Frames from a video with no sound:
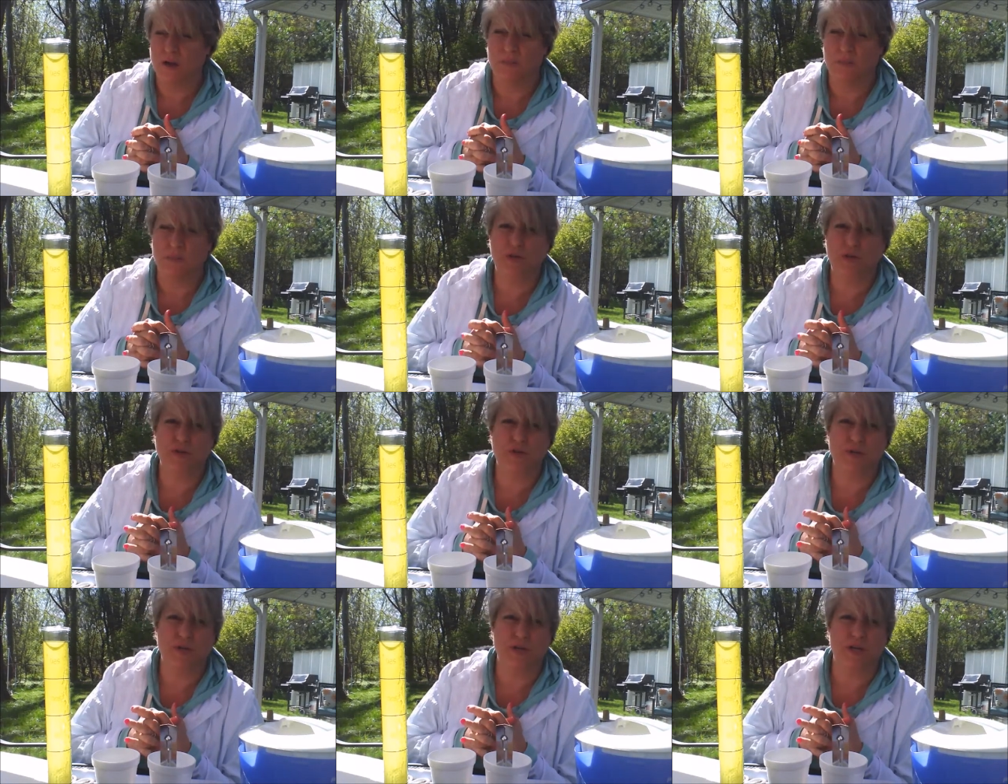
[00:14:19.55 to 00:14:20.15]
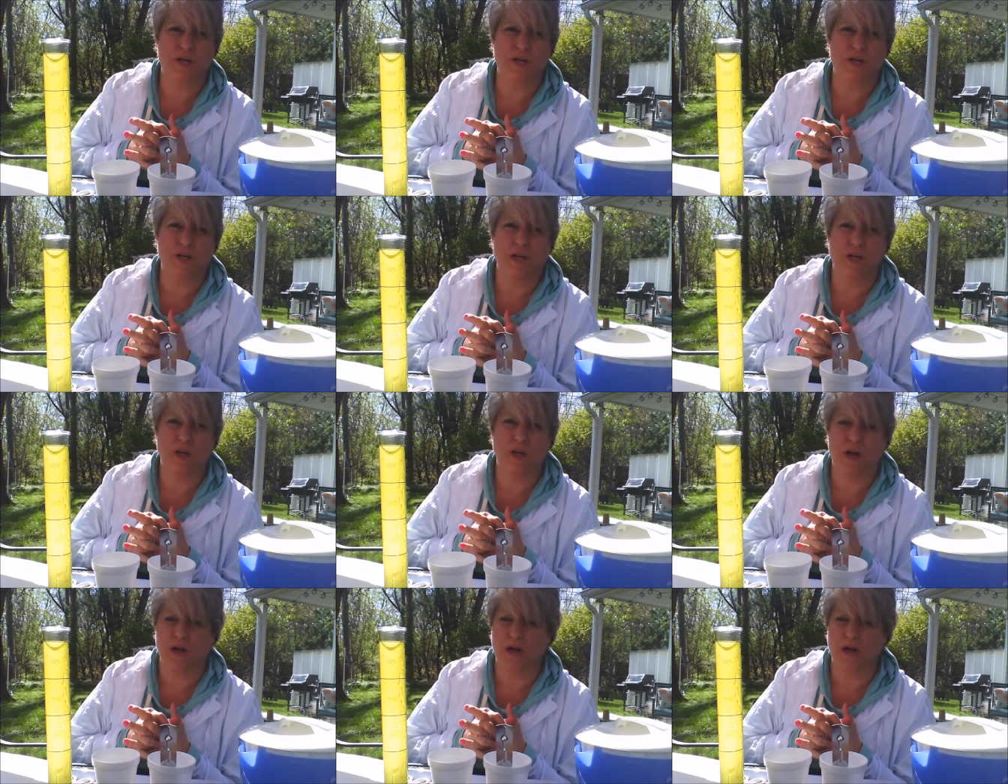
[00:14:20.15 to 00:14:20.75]
between,
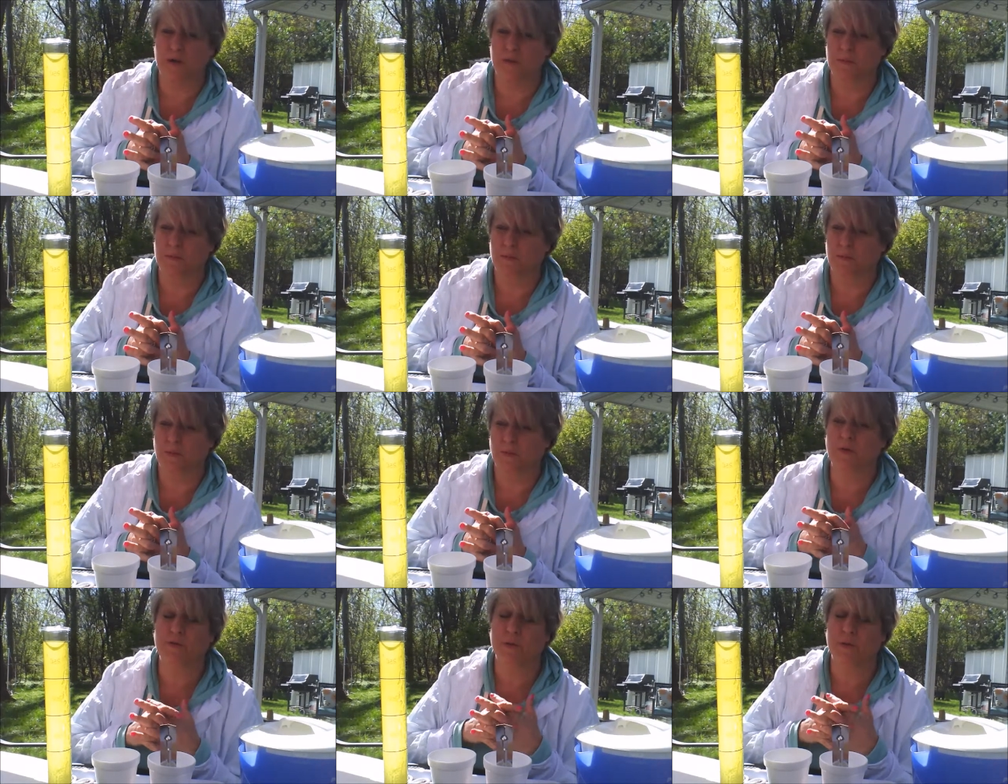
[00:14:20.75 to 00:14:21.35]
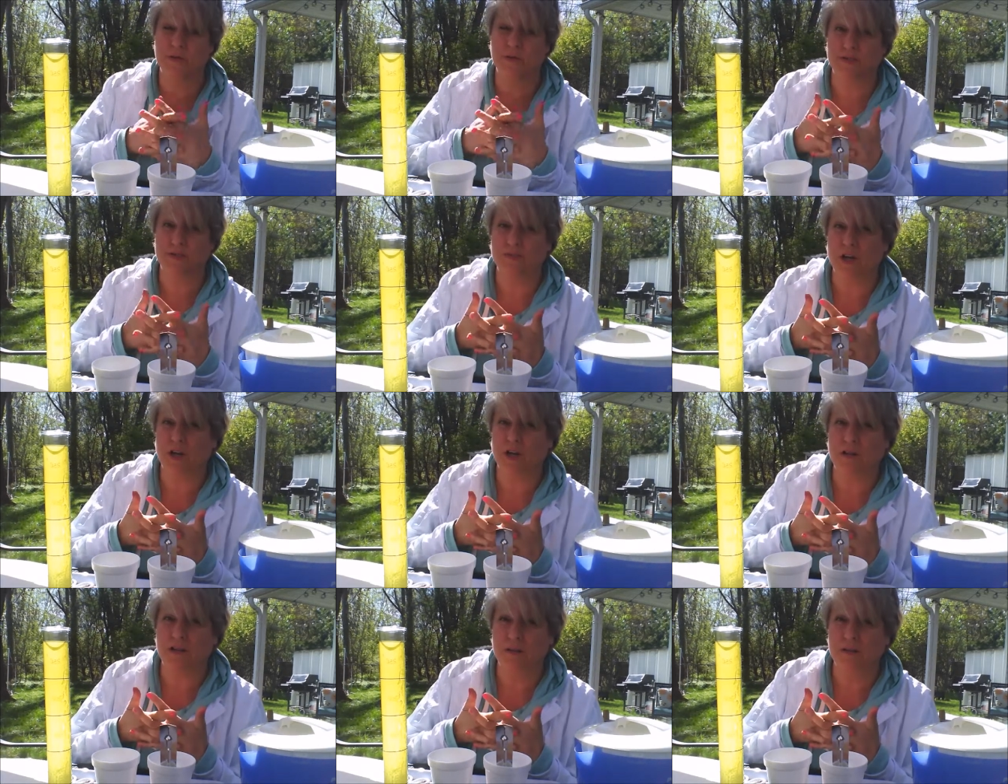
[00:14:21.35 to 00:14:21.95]
well, first of
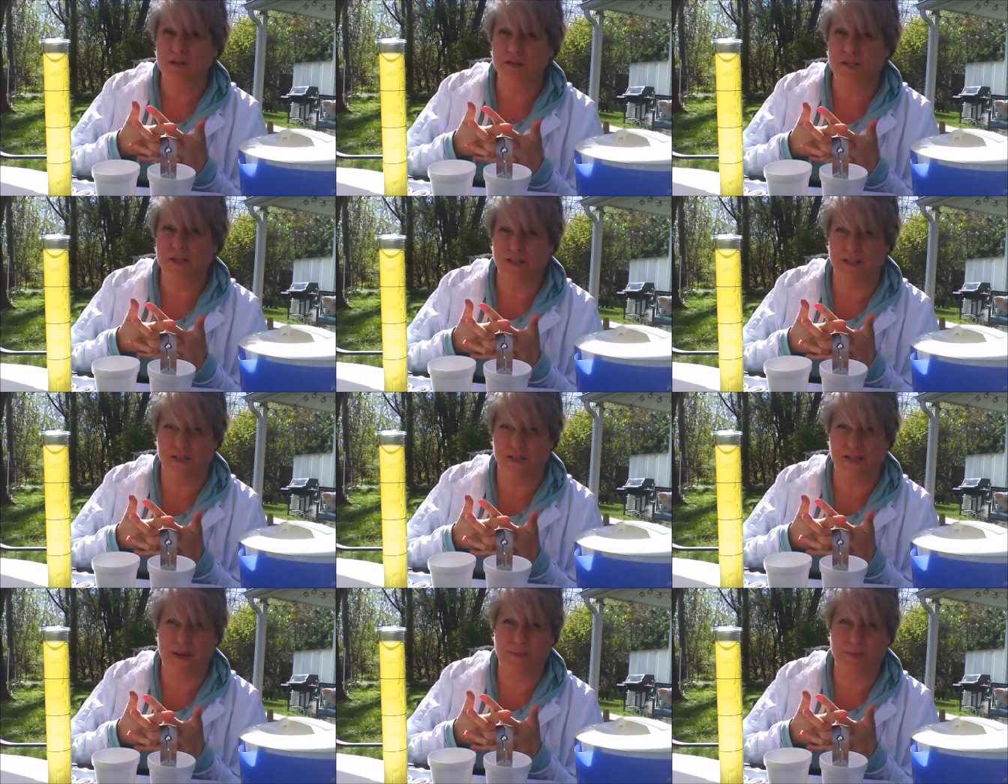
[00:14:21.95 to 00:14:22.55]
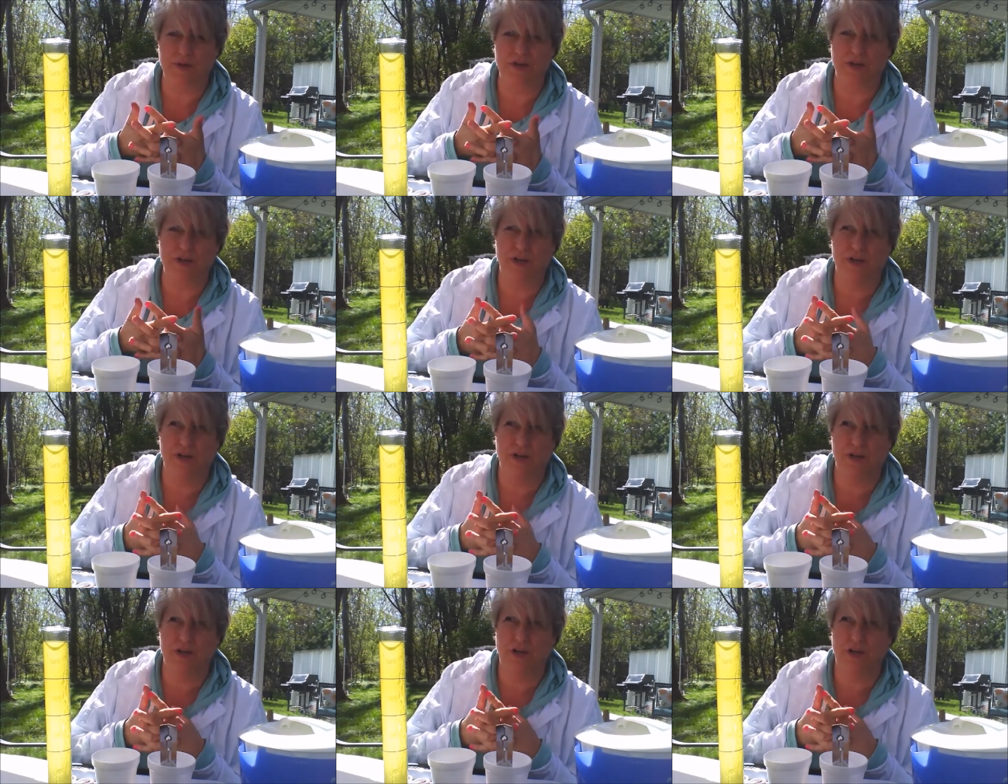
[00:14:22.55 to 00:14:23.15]
all, did the temperature
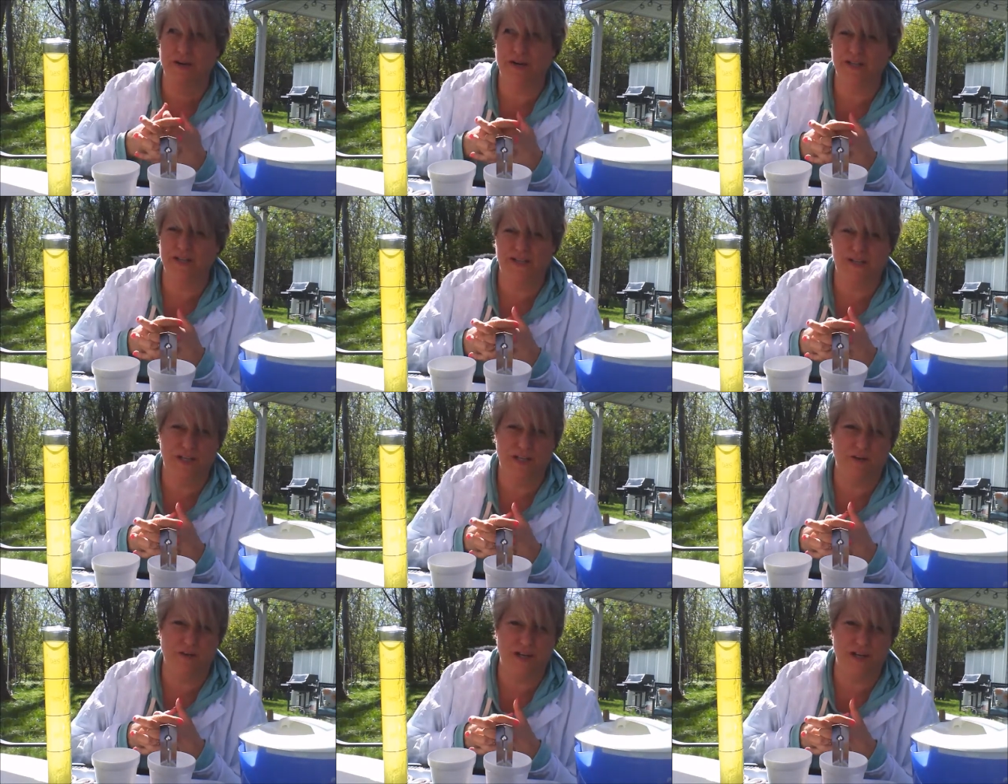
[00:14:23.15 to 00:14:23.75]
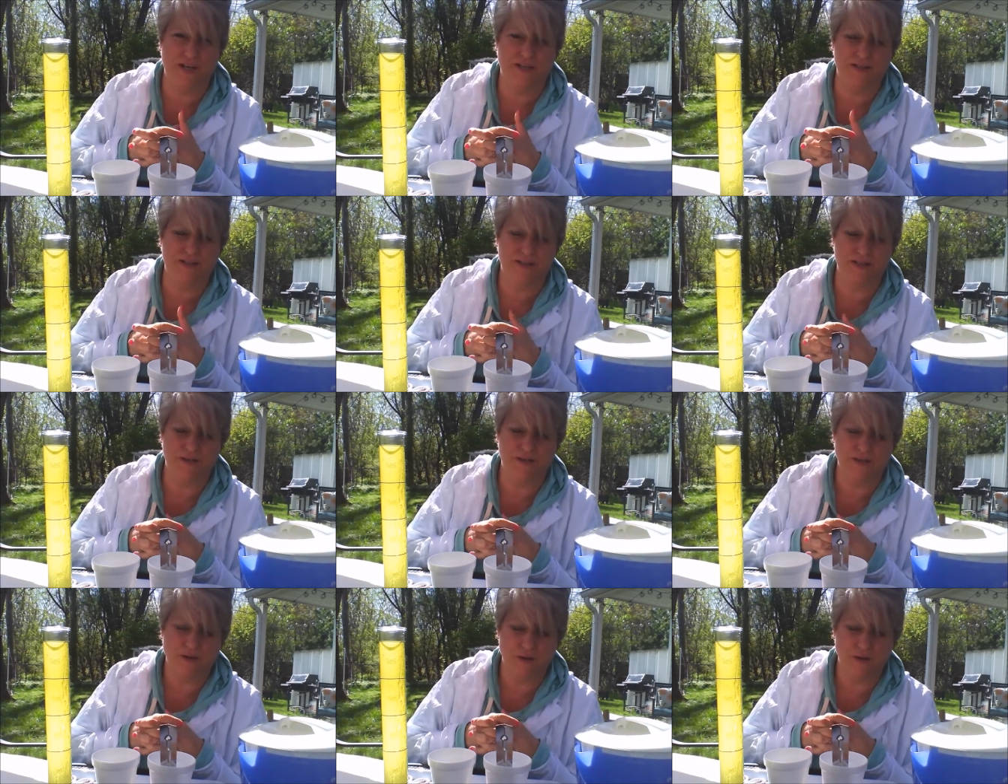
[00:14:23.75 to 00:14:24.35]
increase,
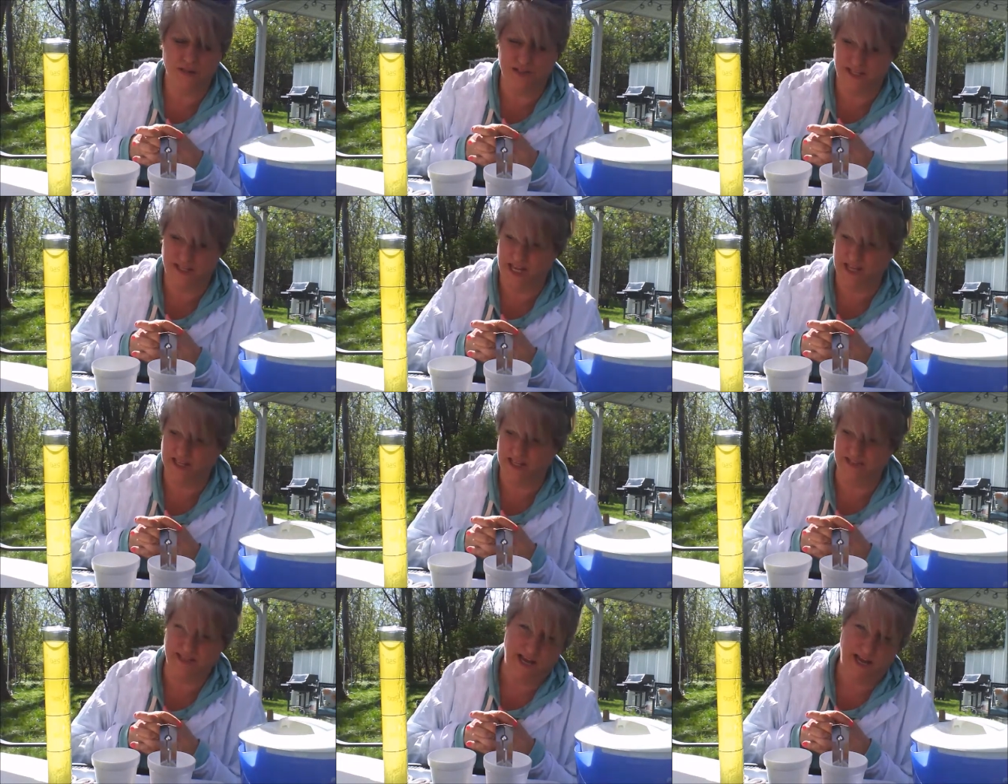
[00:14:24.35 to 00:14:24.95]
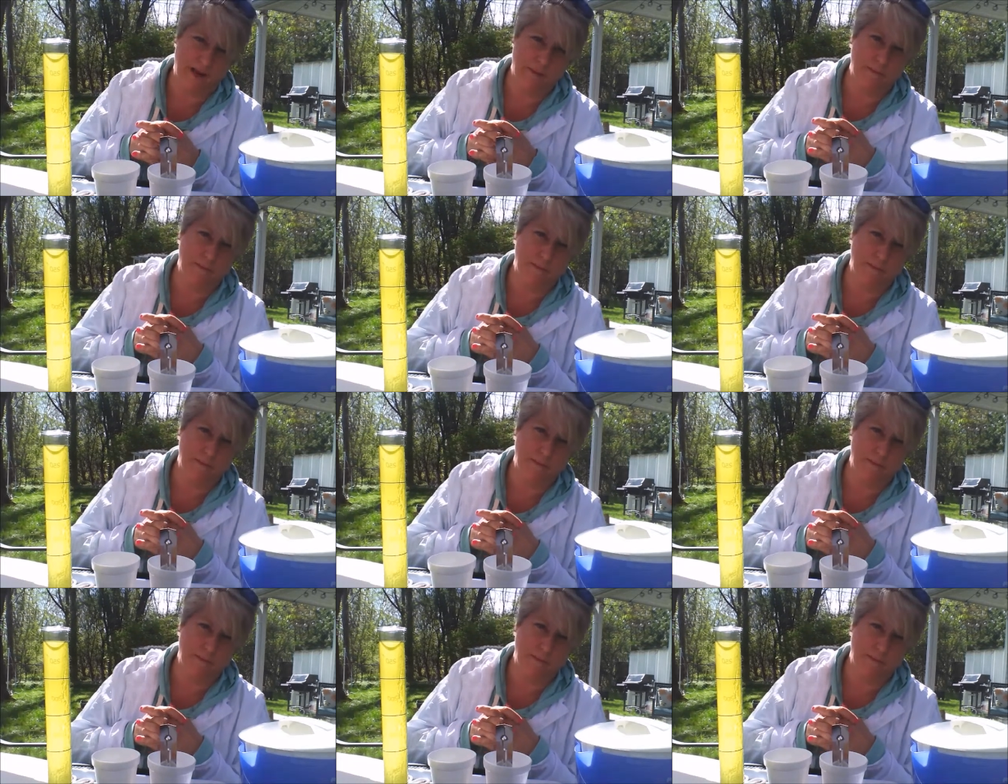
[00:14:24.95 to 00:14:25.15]
decrease, or stay the same?